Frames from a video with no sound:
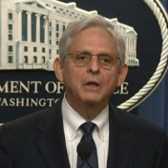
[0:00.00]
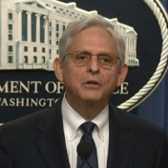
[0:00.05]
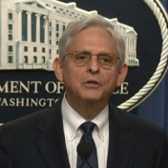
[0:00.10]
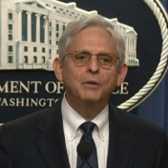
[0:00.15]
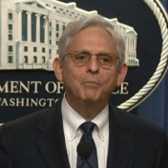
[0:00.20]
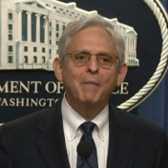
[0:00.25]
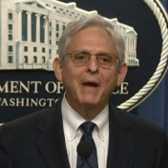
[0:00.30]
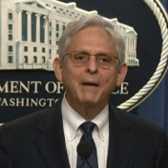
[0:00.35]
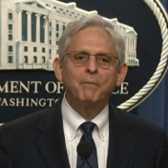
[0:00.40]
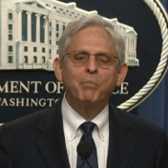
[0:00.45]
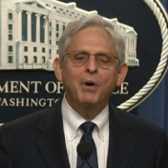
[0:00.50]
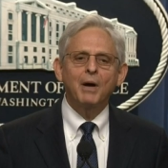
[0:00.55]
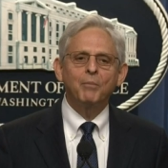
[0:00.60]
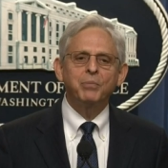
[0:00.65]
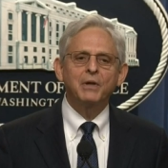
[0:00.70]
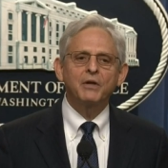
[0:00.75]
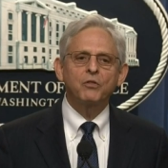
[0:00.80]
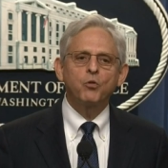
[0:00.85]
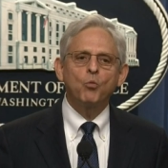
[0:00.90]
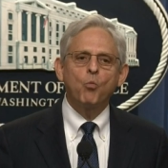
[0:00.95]
to make
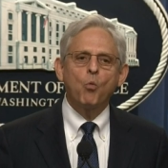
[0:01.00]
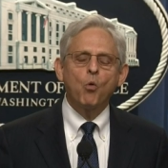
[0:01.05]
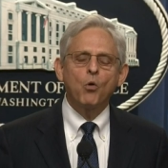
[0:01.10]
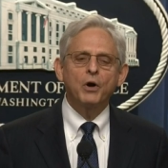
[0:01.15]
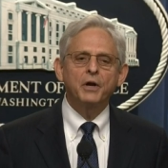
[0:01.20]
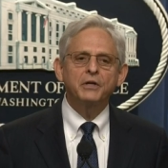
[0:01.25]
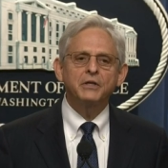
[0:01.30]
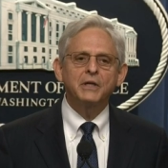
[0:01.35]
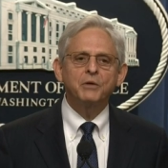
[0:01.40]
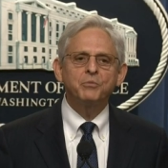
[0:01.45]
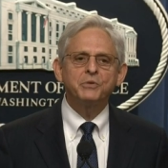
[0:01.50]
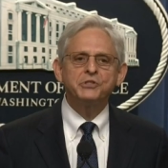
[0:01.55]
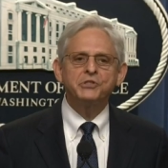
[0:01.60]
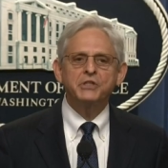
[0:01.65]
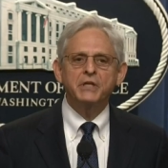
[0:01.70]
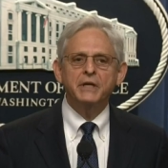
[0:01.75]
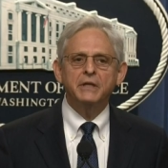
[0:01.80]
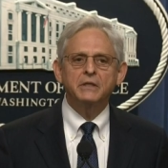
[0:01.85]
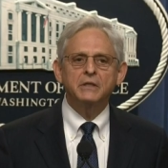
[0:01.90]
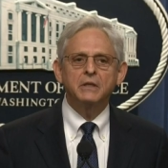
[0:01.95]
public the warrant and
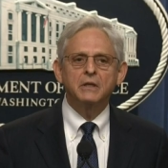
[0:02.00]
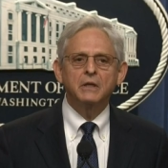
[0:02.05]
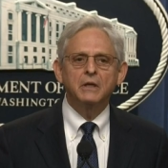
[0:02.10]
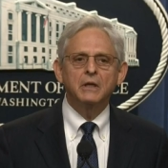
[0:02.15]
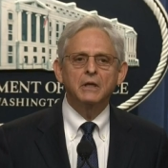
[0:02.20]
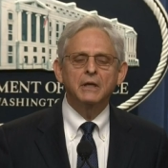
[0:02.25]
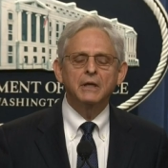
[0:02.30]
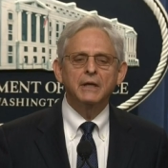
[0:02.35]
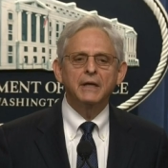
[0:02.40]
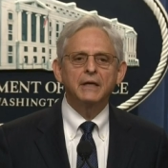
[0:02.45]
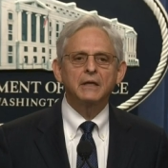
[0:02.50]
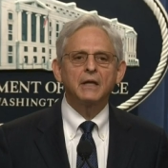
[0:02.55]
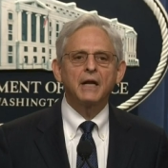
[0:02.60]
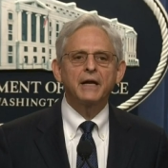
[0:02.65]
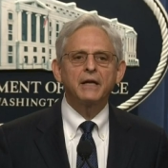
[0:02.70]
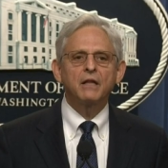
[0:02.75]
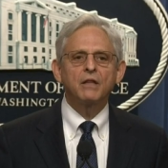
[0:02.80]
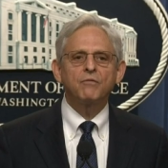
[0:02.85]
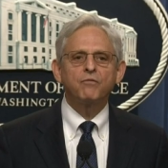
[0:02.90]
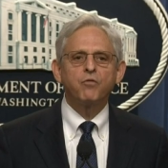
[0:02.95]
receipt in
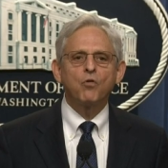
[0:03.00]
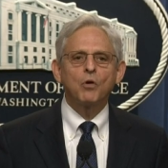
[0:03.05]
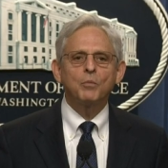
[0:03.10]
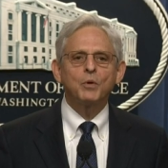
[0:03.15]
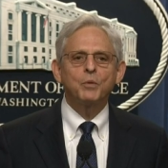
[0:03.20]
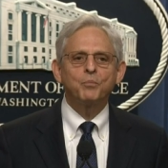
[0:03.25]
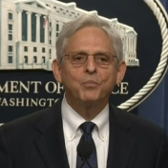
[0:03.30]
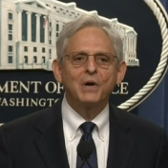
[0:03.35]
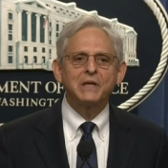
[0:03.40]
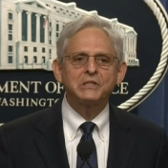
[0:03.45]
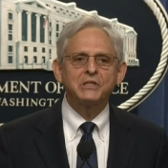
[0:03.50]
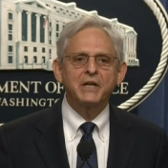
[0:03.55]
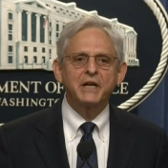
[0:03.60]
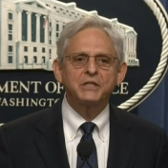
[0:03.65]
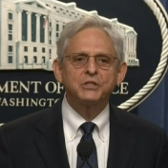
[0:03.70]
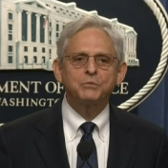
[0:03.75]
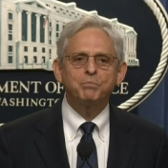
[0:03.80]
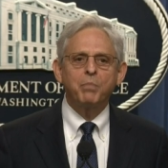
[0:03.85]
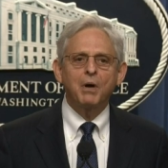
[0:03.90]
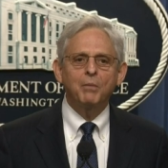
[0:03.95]
light of the former
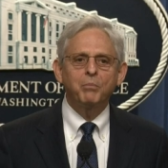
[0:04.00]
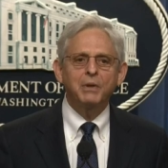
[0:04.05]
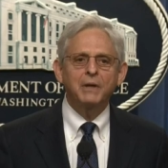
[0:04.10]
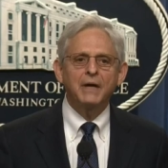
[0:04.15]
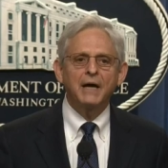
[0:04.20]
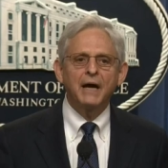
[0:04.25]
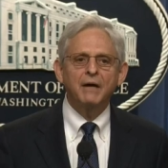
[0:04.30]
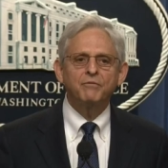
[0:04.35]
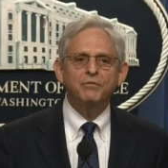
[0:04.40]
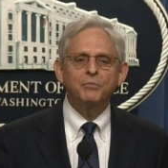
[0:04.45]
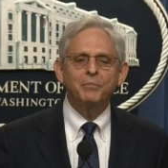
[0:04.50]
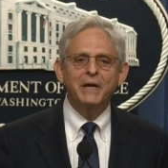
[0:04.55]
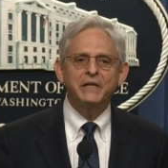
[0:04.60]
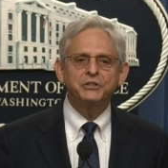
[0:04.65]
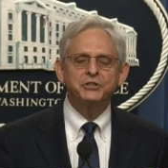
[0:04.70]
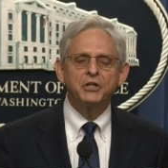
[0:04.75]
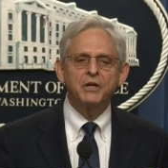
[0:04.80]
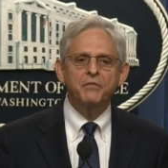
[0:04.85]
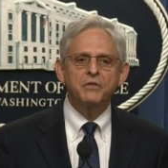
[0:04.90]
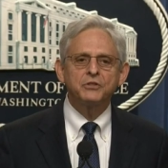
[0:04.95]
president's public
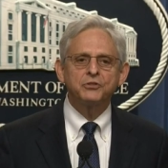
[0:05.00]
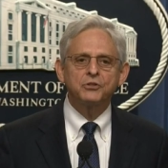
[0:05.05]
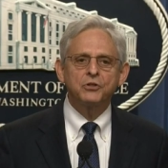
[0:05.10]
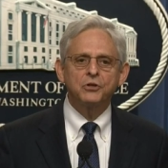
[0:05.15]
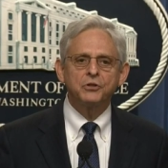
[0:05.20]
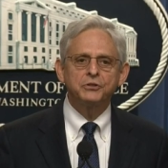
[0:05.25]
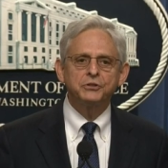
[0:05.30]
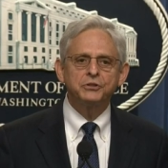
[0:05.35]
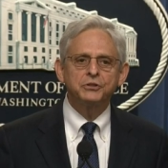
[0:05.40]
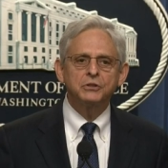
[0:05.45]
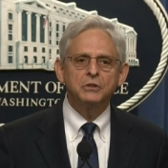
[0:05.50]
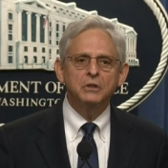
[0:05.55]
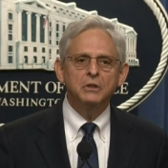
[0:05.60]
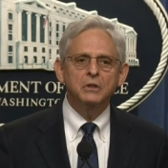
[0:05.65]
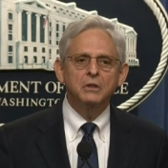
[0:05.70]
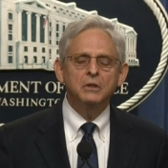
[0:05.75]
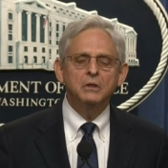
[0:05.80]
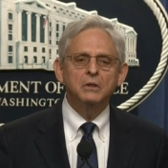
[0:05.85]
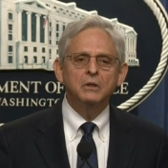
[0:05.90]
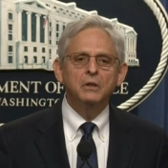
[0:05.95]
confirmation of the search,
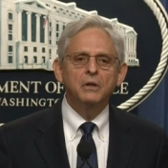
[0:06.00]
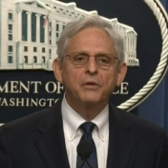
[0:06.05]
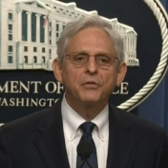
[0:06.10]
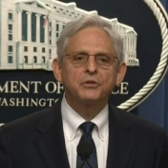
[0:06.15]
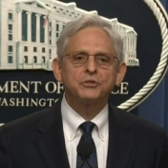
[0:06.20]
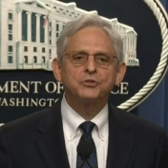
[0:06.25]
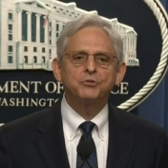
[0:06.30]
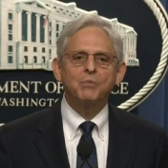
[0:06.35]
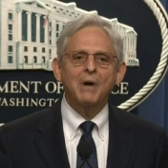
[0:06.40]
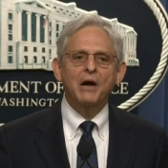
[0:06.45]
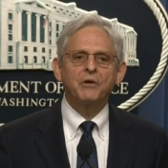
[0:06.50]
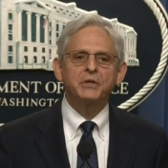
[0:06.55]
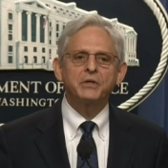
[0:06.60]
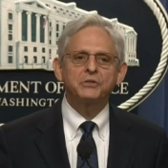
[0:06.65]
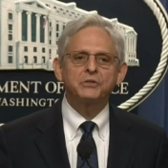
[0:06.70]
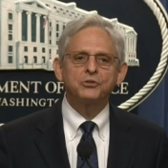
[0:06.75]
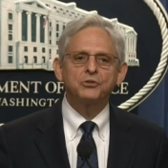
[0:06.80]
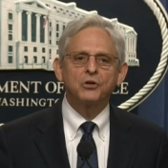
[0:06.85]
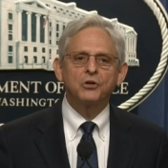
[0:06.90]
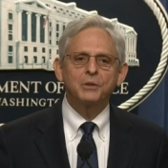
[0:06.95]
the
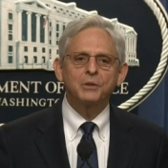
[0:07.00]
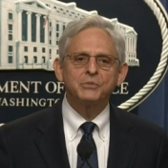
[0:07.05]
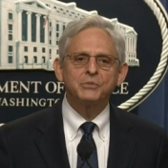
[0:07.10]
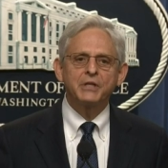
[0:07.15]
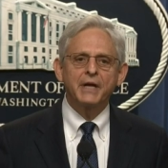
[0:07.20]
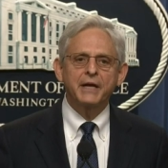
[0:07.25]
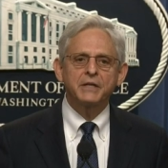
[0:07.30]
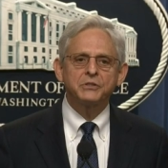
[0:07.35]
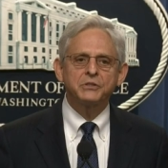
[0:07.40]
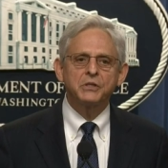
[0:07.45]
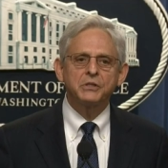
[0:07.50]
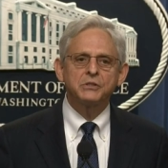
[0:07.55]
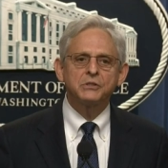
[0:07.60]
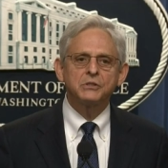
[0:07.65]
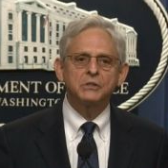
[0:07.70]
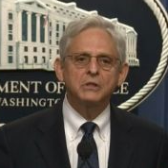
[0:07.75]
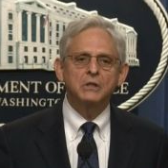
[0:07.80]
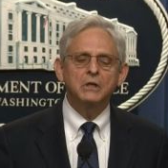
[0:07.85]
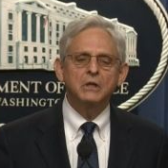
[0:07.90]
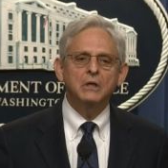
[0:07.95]
surrounding
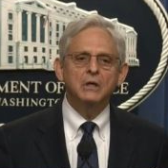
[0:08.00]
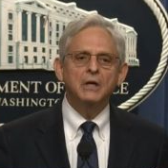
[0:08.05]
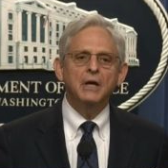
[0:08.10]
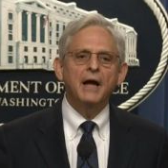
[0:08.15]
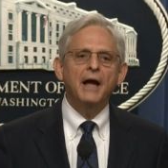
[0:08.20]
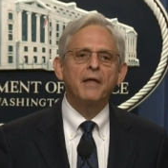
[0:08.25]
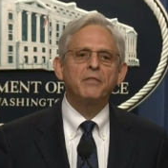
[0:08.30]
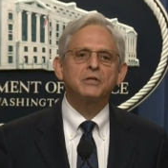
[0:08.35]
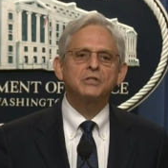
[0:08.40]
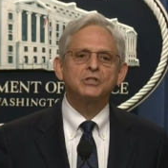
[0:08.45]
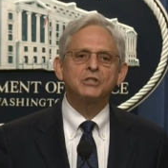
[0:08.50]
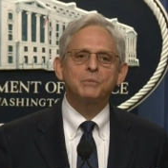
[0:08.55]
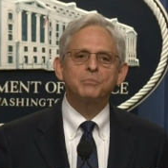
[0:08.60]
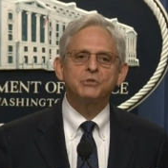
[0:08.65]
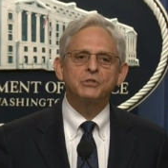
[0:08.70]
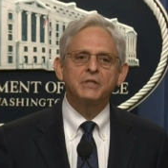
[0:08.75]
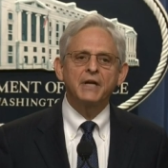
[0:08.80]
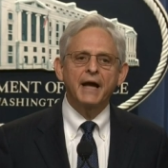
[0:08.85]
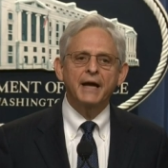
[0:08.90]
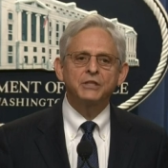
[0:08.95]
circumstances, and the
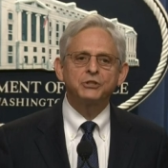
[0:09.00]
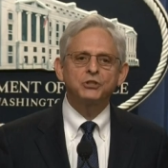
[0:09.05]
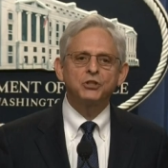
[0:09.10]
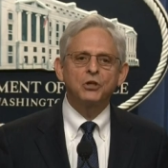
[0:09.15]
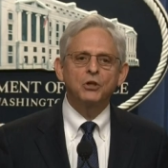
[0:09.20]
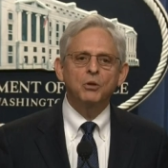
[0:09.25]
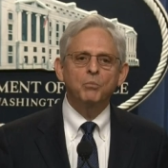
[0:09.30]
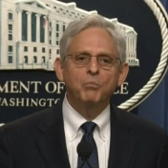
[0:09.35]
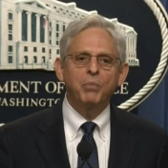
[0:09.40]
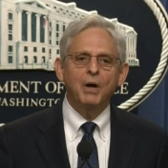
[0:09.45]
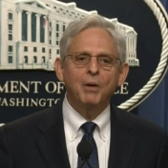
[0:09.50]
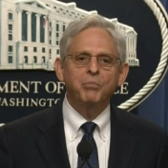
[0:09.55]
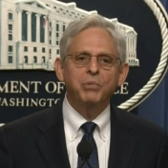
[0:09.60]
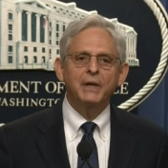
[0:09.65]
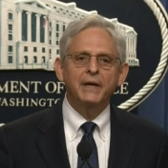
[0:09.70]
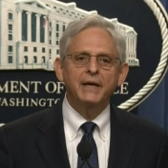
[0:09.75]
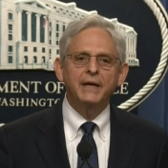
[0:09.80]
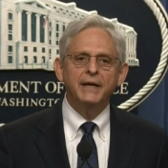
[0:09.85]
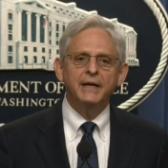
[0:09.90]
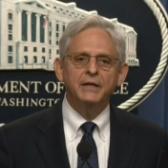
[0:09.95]
substantial
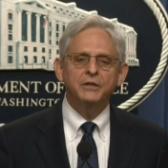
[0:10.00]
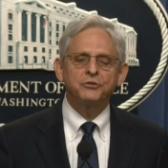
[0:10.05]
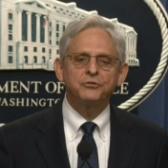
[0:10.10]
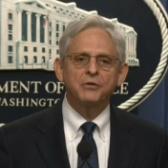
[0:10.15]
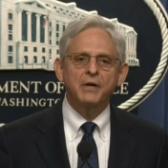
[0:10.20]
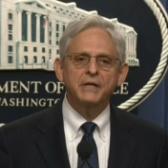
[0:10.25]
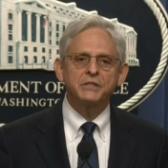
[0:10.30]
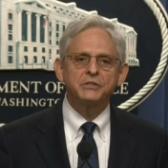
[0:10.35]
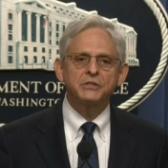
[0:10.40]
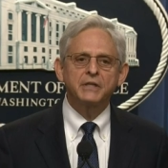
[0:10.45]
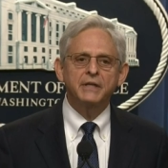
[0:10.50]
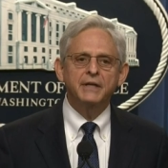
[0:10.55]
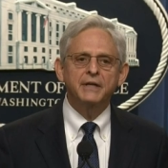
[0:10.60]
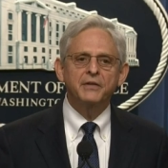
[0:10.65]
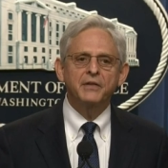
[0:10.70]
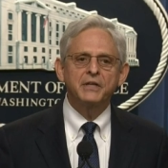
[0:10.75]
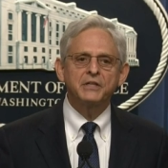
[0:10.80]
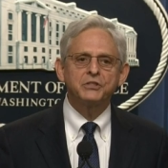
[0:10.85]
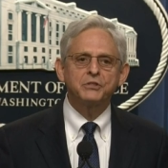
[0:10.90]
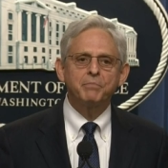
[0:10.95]
public interest
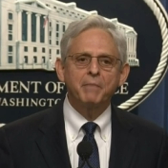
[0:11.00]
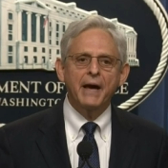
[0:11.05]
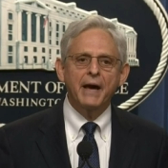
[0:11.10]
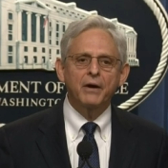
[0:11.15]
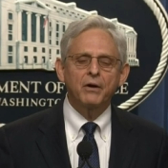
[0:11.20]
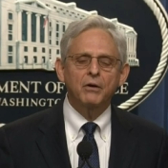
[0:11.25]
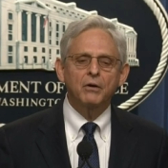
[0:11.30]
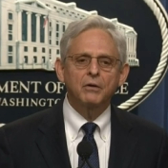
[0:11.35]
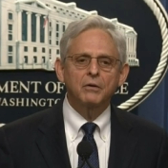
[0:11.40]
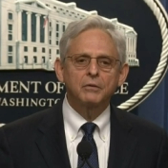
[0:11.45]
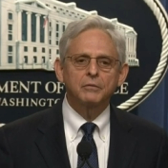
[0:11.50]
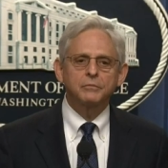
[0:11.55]
in this matter.